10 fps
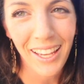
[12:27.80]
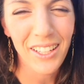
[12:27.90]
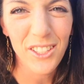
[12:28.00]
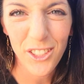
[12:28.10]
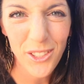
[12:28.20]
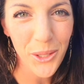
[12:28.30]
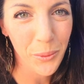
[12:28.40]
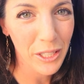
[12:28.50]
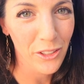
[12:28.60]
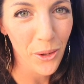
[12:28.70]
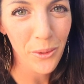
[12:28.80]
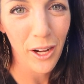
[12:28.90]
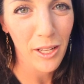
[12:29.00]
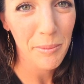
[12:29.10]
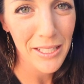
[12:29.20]
And just a quick note
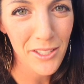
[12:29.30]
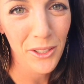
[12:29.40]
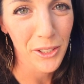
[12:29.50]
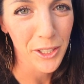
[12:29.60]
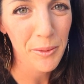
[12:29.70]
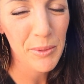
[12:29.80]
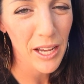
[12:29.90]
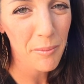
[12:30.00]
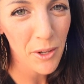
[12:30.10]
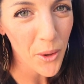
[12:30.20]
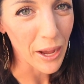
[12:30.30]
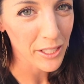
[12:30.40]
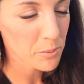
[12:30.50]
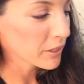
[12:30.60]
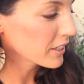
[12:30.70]
on medicinal herbs, I'm no
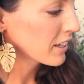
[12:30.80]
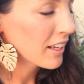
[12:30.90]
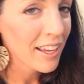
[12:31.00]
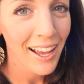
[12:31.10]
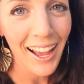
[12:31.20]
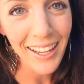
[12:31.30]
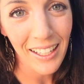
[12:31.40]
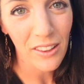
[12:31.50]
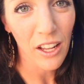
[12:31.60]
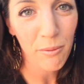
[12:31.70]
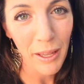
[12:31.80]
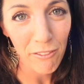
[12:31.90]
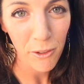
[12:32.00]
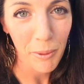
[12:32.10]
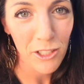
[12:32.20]
expert. I get a lot of my
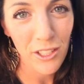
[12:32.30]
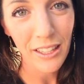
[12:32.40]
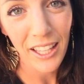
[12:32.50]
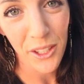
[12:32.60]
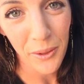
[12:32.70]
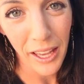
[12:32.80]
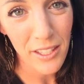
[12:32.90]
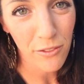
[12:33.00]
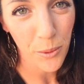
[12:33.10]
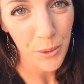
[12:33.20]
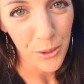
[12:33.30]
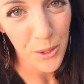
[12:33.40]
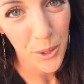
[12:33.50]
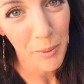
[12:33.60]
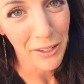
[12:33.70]
information, like you guys, from
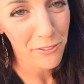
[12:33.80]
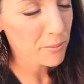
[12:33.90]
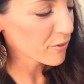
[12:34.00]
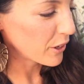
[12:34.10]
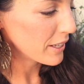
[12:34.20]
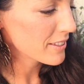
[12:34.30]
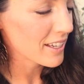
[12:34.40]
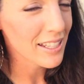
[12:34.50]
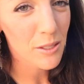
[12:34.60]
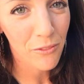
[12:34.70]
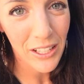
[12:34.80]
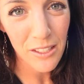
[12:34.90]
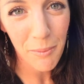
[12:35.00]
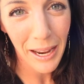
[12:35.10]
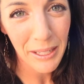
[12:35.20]
YouTube and from friends, and some
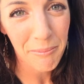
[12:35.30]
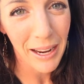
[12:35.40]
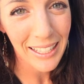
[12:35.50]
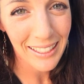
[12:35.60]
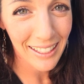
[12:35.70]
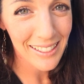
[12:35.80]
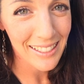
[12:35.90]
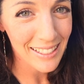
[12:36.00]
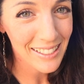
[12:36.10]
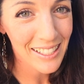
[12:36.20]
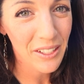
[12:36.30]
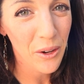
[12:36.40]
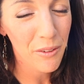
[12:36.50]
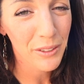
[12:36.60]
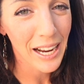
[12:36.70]
friends of mine, Mike and Lacey Dixon
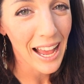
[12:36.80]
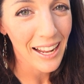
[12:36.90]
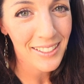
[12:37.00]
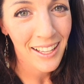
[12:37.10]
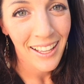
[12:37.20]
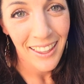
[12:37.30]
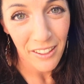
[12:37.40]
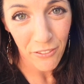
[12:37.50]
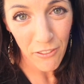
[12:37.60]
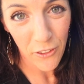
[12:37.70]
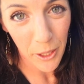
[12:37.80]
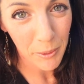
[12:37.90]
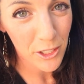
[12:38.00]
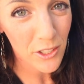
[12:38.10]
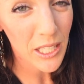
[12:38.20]
over at The Fit
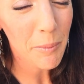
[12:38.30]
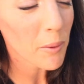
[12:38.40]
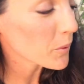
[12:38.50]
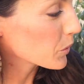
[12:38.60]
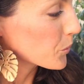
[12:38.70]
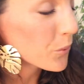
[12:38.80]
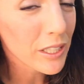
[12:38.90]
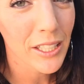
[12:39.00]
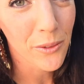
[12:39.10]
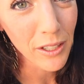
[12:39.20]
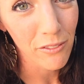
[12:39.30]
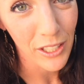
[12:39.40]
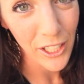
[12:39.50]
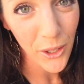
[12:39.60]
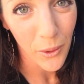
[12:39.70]
Farmer, just came out with a really great
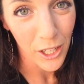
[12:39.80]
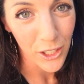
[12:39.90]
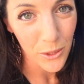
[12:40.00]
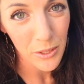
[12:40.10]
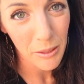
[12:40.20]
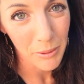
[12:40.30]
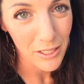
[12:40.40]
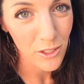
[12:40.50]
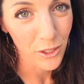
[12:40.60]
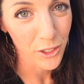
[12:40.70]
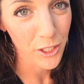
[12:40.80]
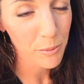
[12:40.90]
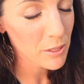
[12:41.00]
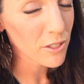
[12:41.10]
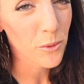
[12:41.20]
video on using medicinal herbs.